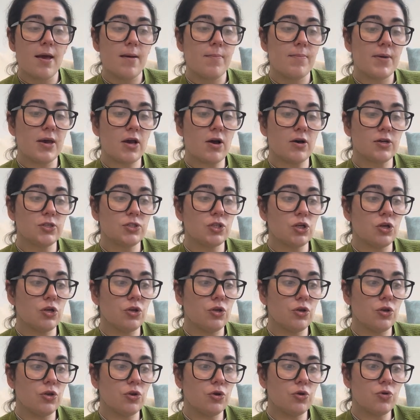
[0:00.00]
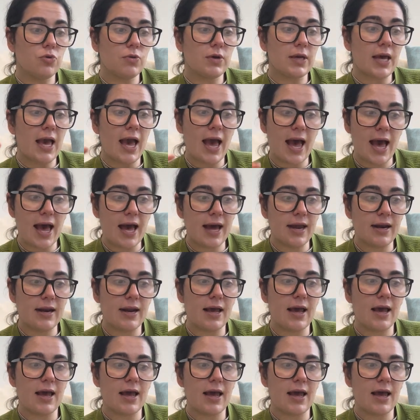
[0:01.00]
because you can